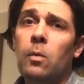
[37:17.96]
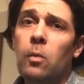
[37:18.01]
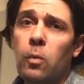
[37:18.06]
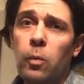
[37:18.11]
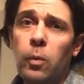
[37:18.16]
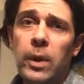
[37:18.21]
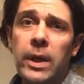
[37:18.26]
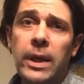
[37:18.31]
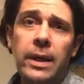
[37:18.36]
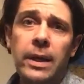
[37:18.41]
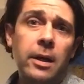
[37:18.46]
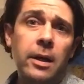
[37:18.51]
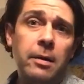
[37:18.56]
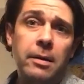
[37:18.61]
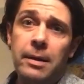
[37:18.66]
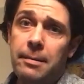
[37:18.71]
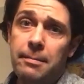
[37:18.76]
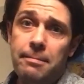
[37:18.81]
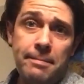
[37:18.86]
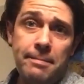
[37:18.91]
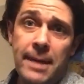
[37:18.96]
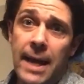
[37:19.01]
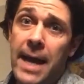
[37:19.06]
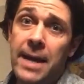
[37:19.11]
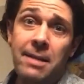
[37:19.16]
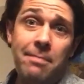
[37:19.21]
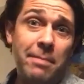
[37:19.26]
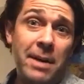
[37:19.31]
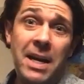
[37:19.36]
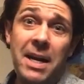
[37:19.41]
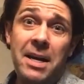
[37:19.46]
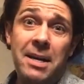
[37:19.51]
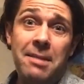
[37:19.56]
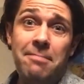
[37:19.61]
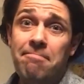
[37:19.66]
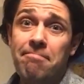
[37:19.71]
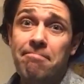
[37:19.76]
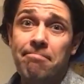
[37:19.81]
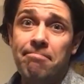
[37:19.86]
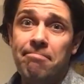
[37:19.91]
We are guided
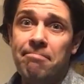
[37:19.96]
by